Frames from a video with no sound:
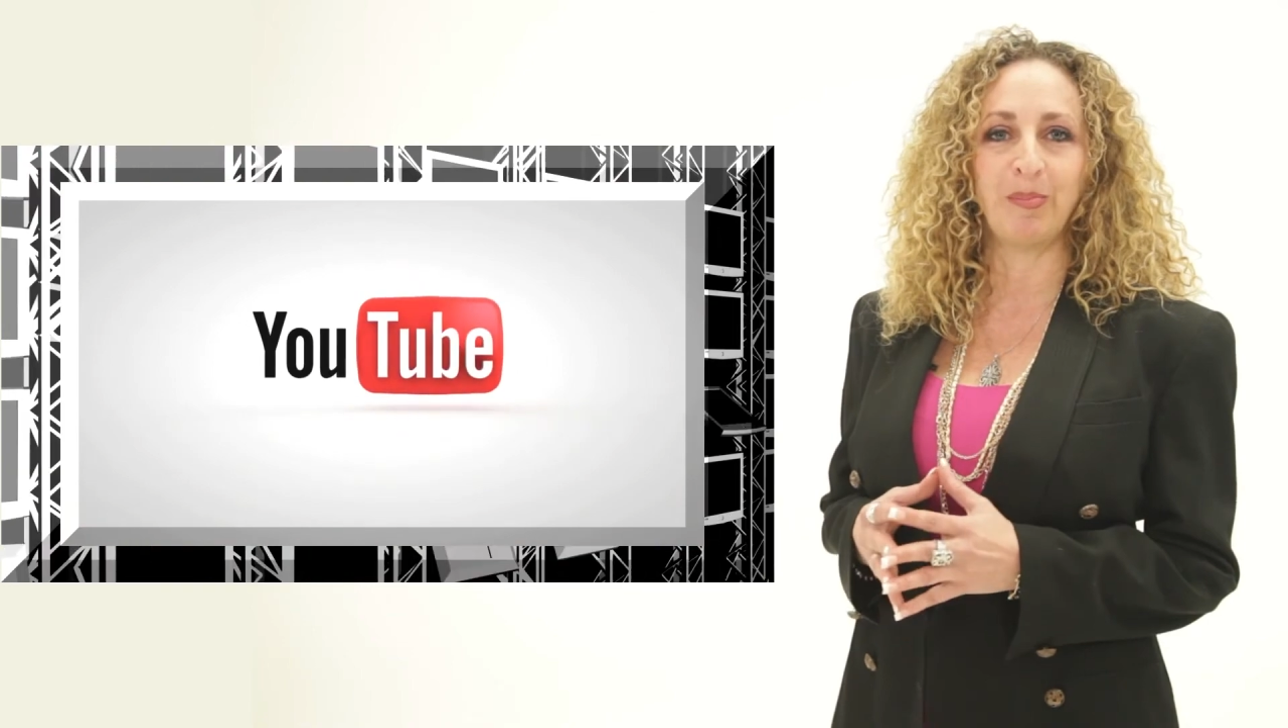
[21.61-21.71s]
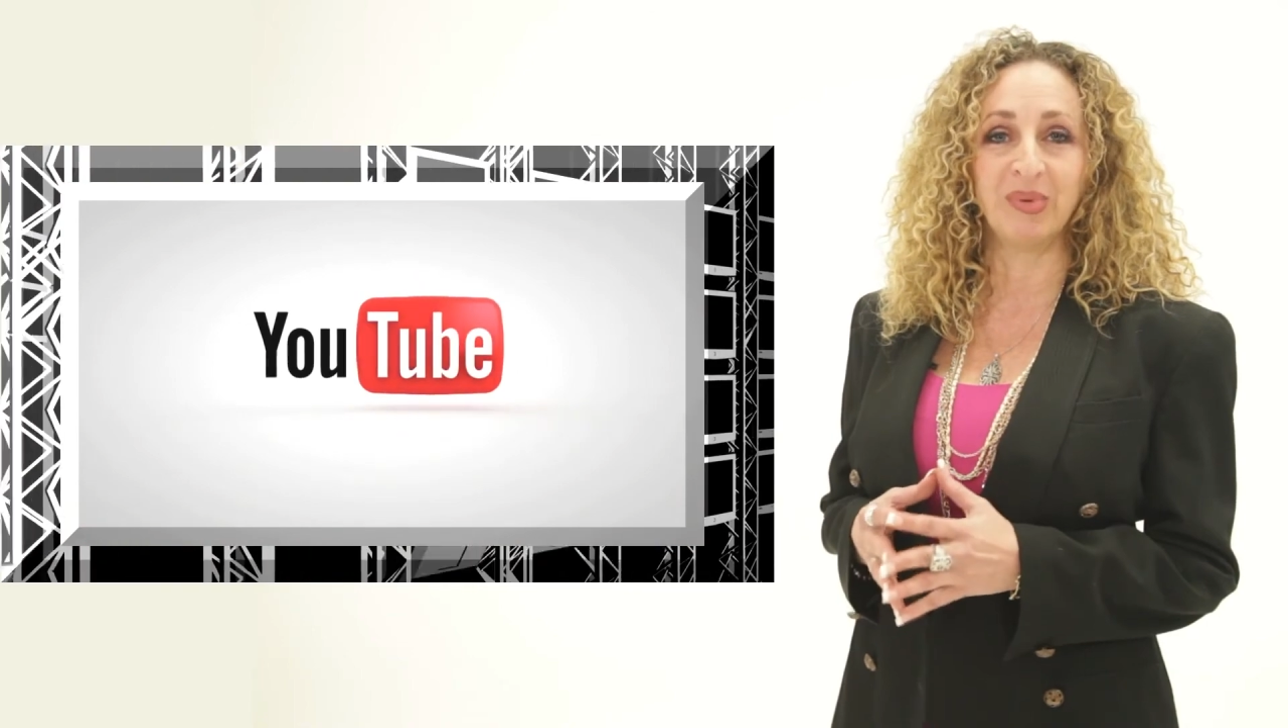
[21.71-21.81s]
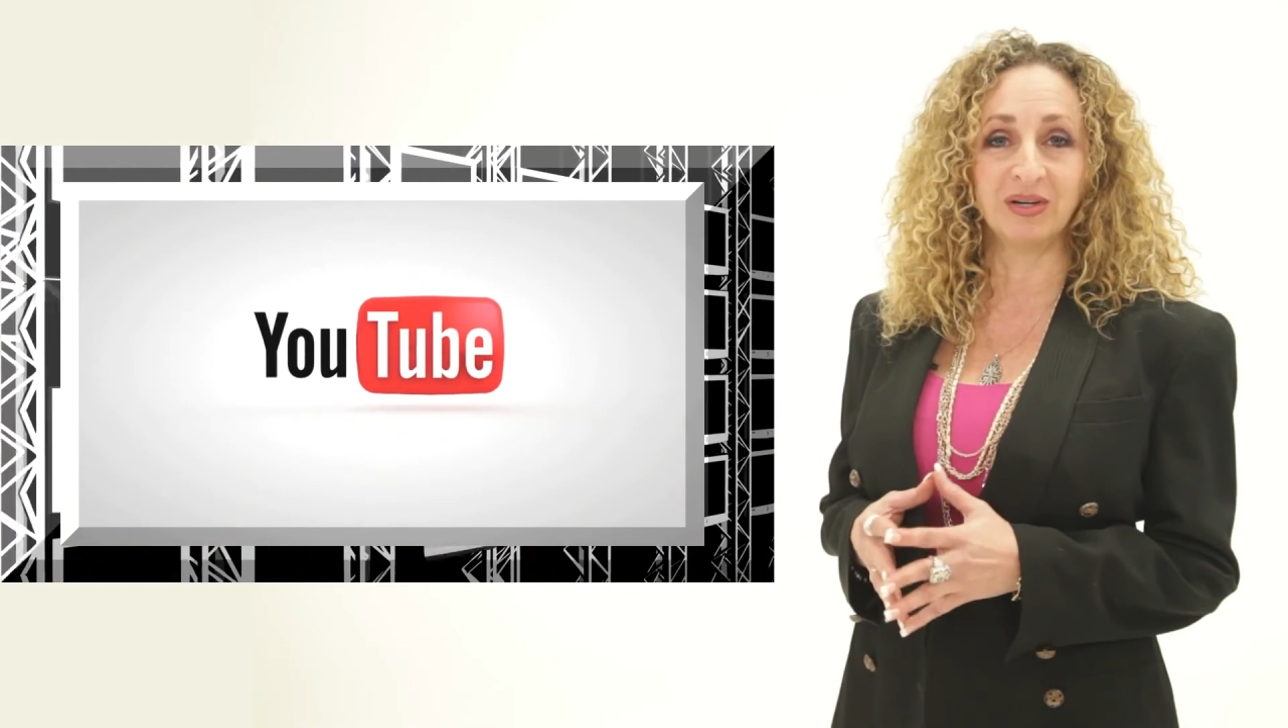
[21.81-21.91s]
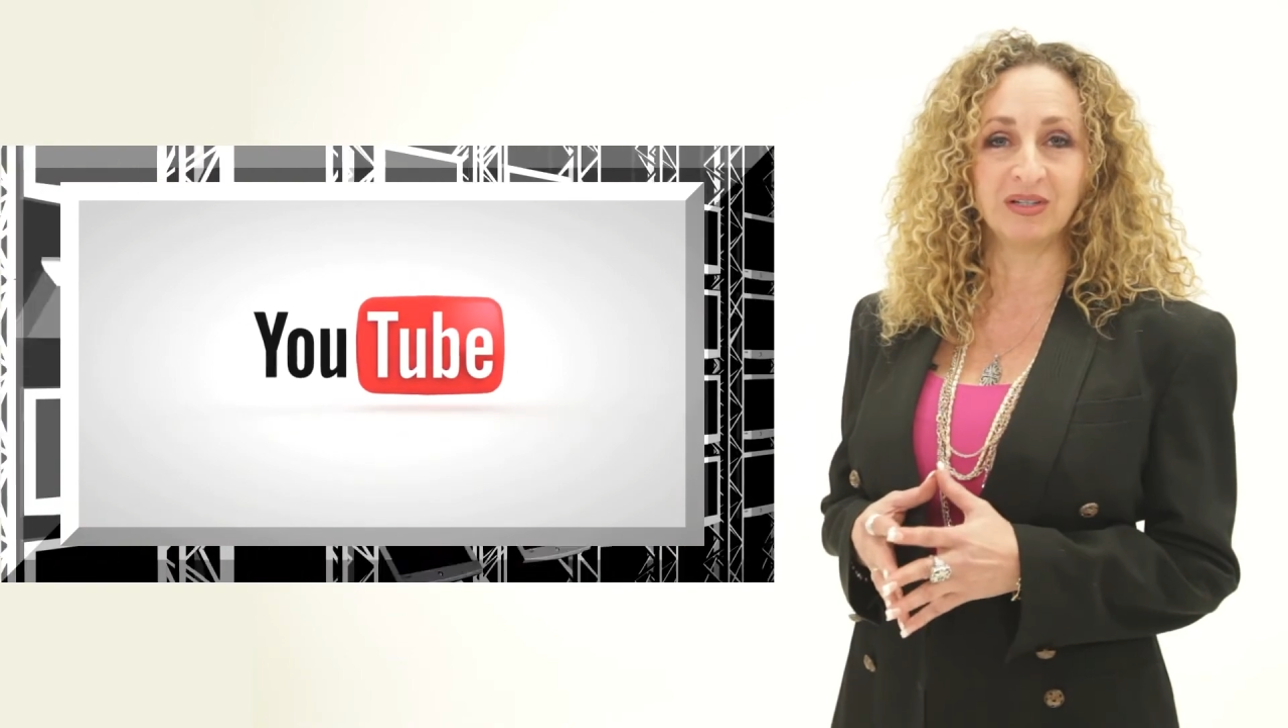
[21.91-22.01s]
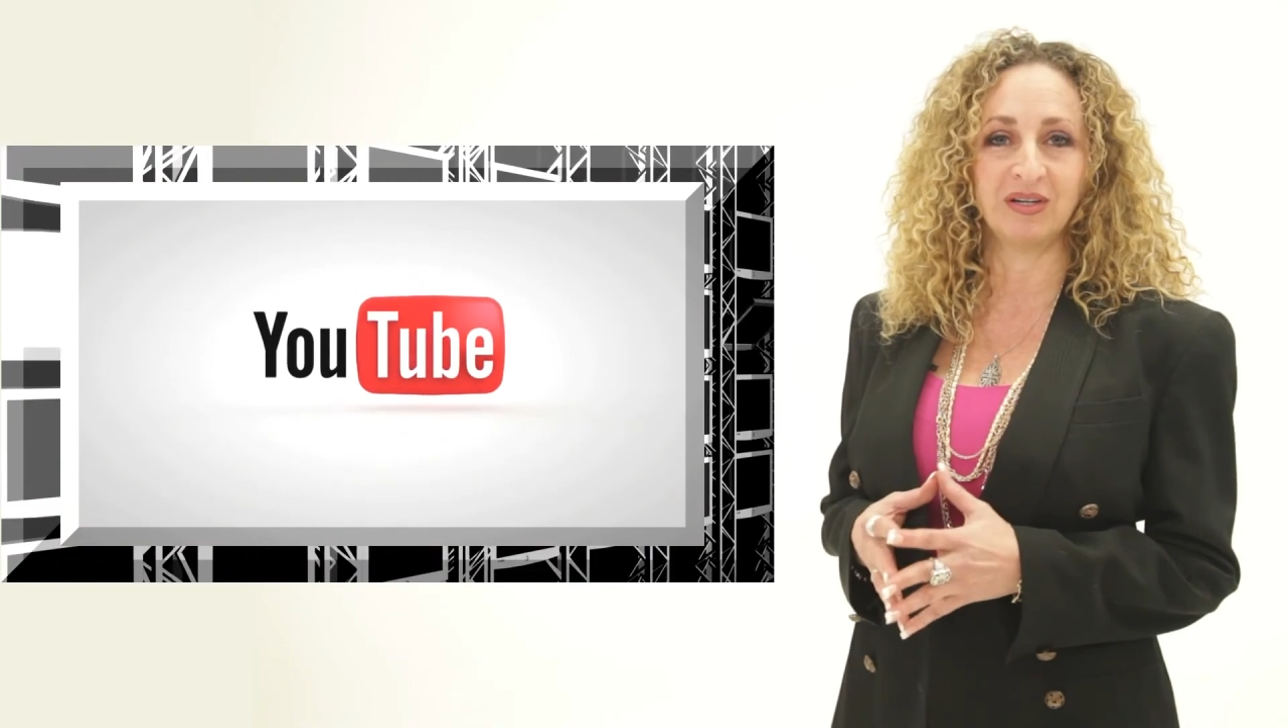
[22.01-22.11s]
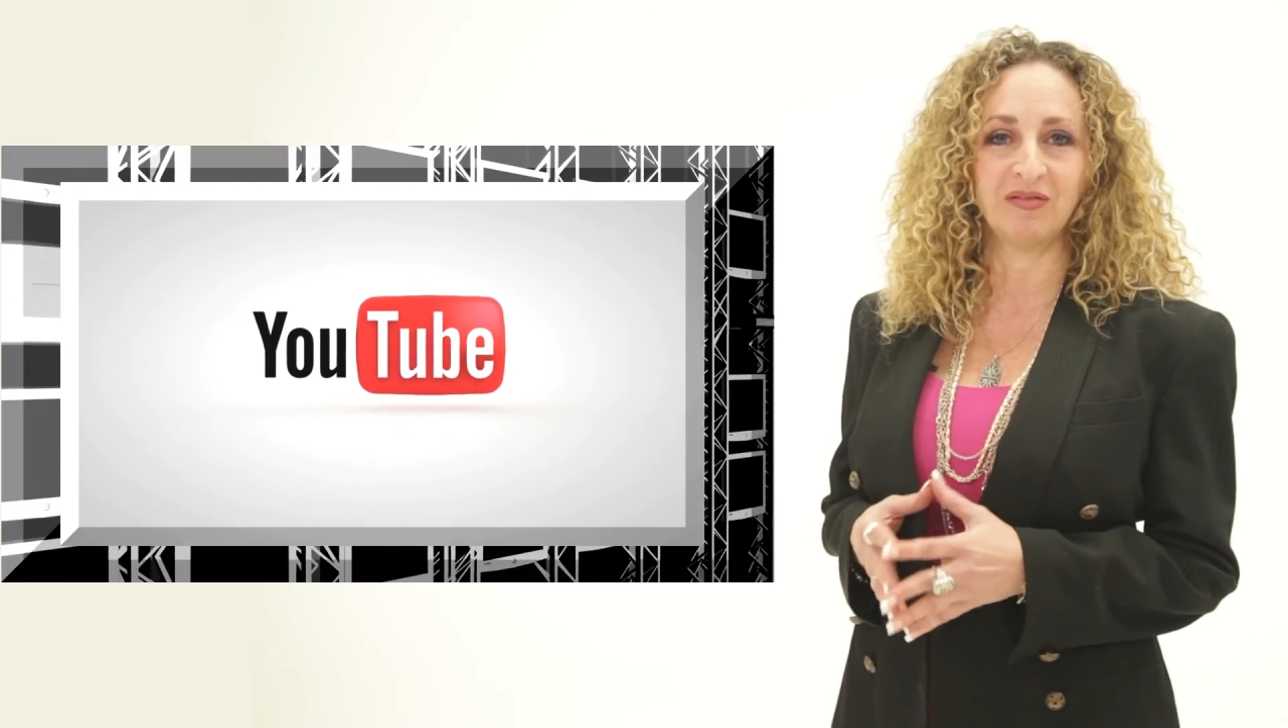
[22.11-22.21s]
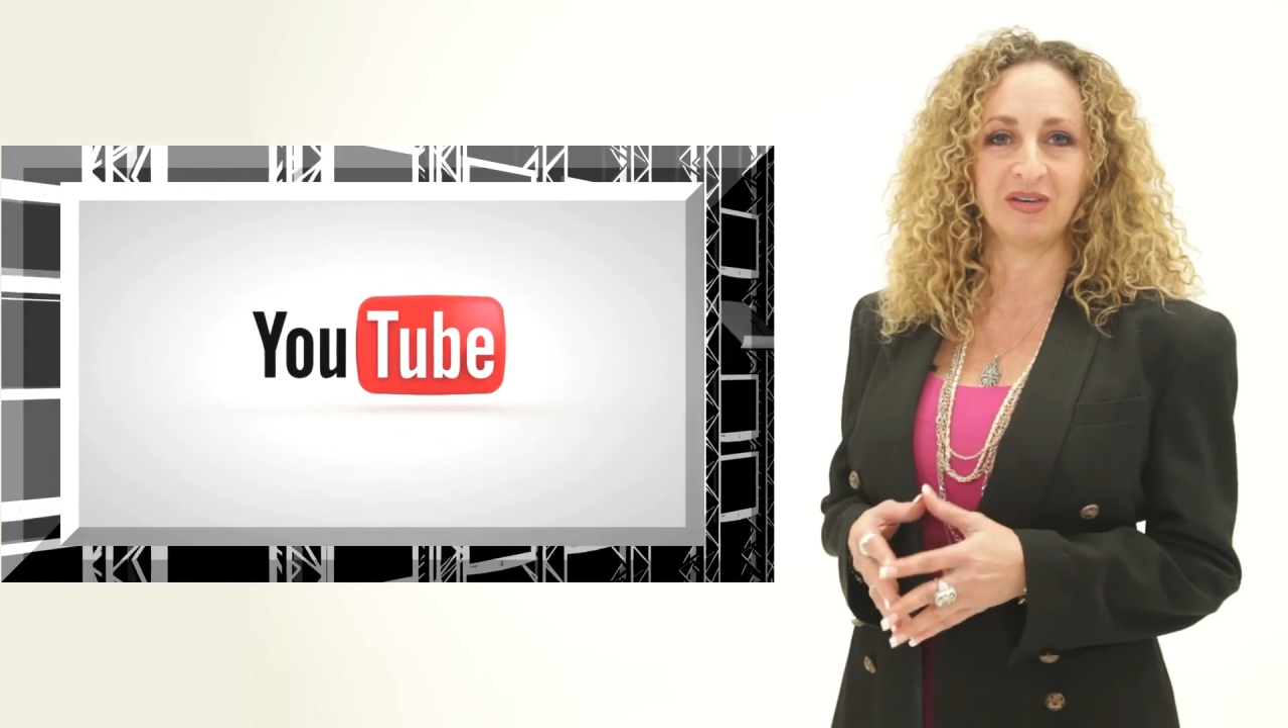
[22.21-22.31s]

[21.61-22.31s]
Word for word: billion